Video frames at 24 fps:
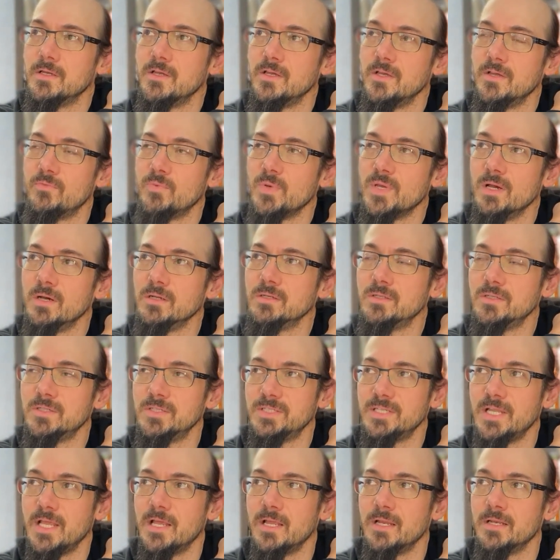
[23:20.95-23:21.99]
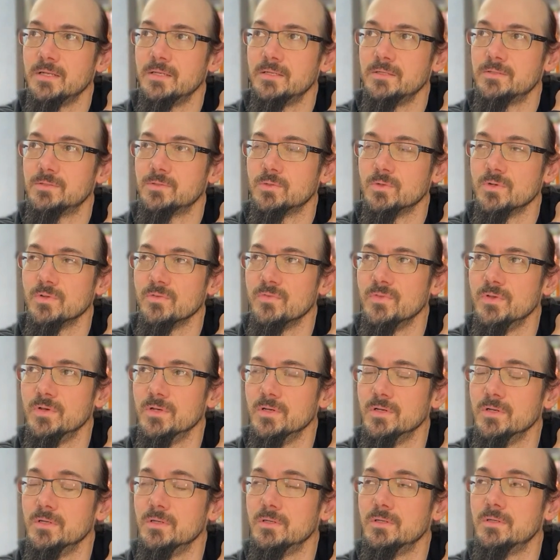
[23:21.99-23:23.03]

if we understand sort of the